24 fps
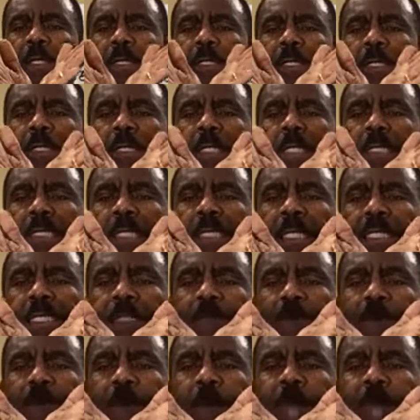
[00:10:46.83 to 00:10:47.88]
the
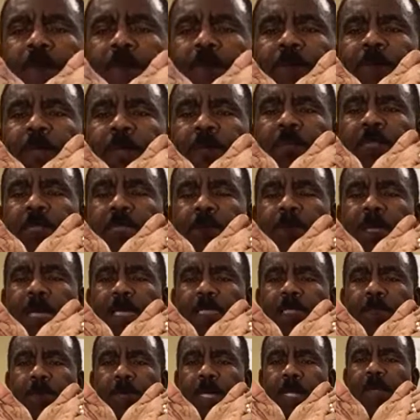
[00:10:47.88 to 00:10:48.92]
distance from my fingertip
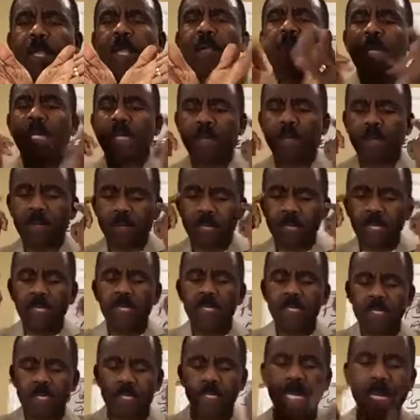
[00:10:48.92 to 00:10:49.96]
gets bigger and bigger.
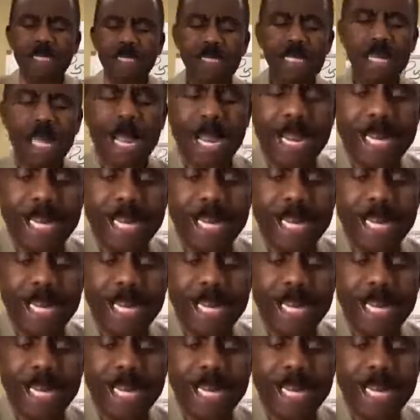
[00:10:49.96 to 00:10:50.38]
So that's the